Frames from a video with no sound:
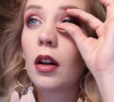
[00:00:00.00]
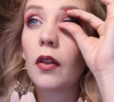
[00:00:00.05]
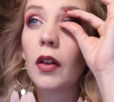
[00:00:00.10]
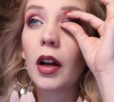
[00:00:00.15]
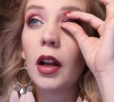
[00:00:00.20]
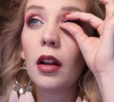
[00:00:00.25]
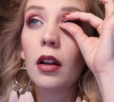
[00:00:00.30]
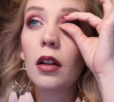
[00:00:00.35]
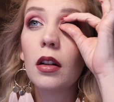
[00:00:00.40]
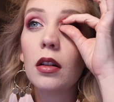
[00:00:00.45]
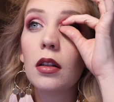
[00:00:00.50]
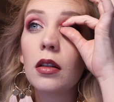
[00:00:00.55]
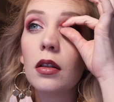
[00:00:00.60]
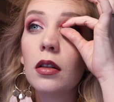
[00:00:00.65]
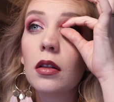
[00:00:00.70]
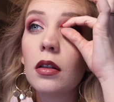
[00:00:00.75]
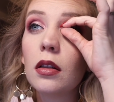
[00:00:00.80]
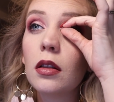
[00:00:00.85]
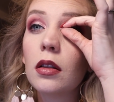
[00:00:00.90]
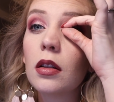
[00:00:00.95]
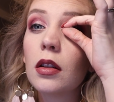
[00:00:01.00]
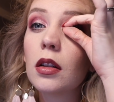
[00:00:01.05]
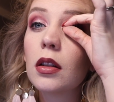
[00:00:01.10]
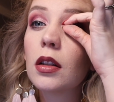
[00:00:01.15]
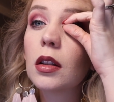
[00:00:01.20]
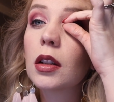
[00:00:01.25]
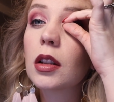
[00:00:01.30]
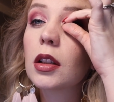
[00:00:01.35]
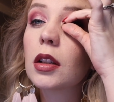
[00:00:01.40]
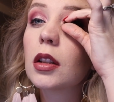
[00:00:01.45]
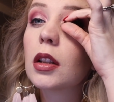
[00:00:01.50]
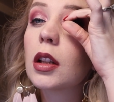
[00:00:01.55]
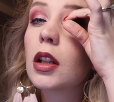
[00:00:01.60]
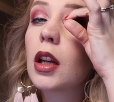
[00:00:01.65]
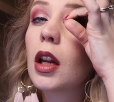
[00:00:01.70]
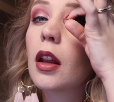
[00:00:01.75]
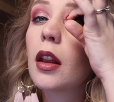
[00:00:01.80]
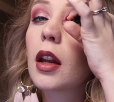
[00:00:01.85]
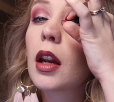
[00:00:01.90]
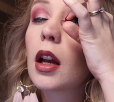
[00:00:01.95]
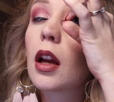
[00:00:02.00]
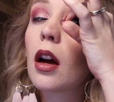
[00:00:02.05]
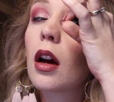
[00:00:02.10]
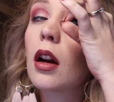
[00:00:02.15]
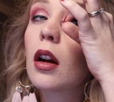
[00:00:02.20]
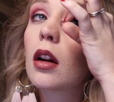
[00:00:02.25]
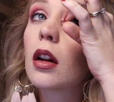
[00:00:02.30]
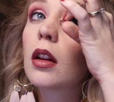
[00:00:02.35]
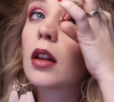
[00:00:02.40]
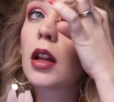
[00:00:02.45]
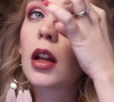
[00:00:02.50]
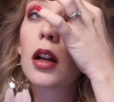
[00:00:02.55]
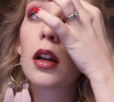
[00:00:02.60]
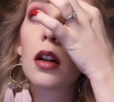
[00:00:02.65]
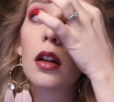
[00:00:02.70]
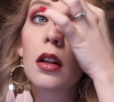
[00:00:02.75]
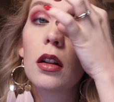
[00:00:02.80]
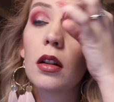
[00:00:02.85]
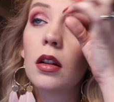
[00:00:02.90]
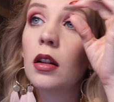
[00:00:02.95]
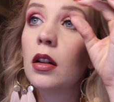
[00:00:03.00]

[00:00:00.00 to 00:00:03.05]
Well, I don't really know that I got it on there.